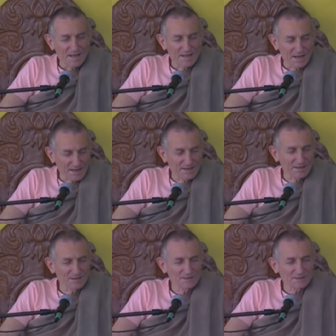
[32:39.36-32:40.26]
Yeah, I
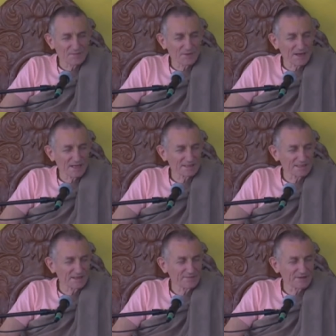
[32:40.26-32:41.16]
can't understand why he's
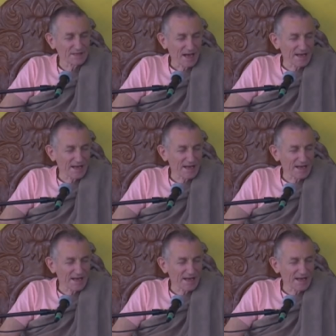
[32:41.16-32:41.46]
leaving.